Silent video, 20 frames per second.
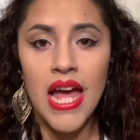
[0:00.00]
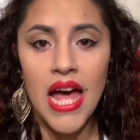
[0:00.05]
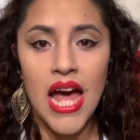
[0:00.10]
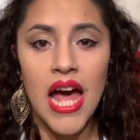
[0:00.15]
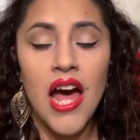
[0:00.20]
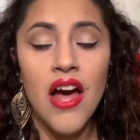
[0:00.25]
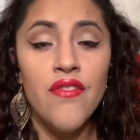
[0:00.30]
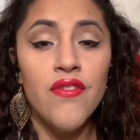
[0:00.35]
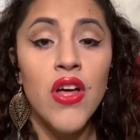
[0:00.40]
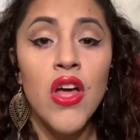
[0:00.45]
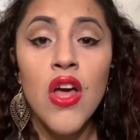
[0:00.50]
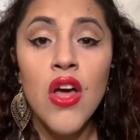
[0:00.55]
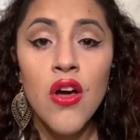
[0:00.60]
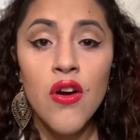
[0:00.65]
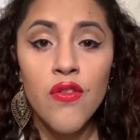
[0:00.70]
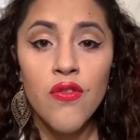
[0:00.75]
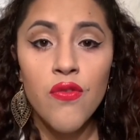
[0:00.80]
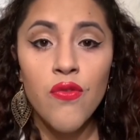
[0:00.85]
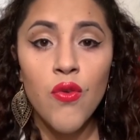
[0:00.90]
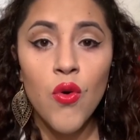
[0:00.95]
have
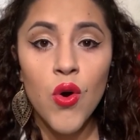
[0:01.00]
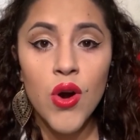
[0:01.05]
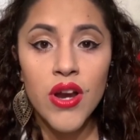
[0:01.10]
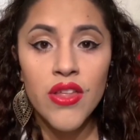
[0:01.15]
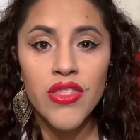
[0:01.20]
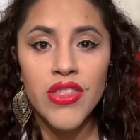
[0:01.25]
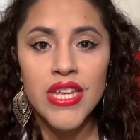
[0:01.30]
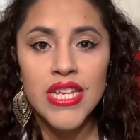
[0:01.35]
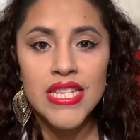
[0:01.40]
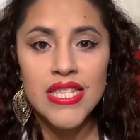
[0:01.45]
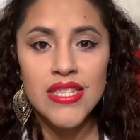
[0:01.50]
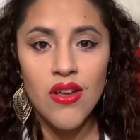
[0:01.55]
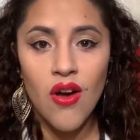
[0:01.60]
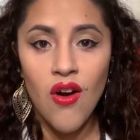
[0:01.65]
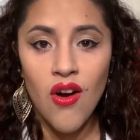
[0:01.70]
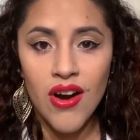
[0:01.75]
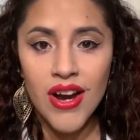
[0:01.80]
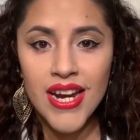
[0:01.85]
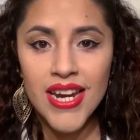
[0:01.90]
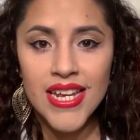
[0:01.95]
for this
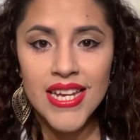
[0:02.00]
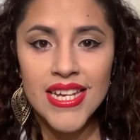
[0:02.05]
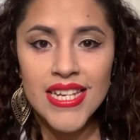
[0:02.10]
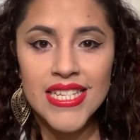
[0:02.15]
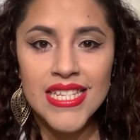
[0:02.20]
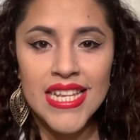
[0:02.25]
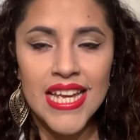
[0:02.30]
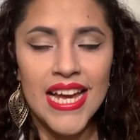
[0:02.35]
artist.